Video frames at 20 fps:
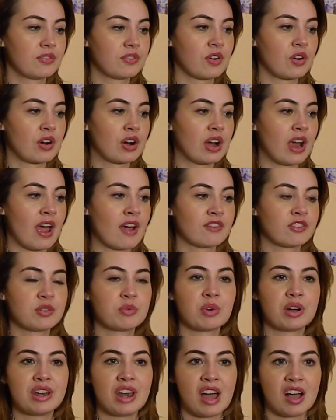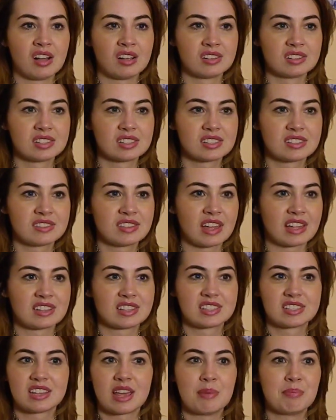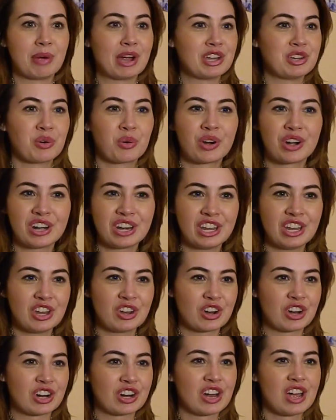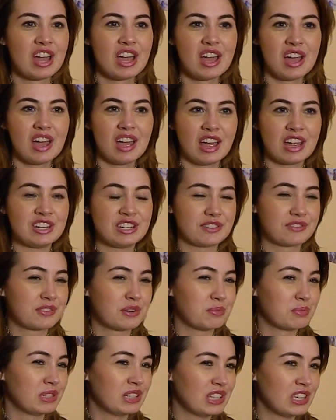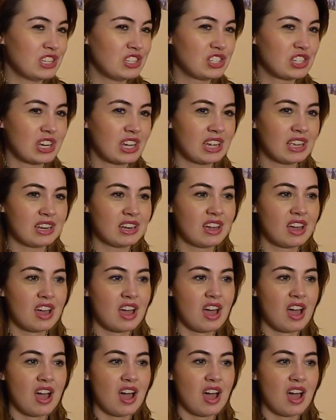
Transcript: for everyone else that's a minority or a different religion.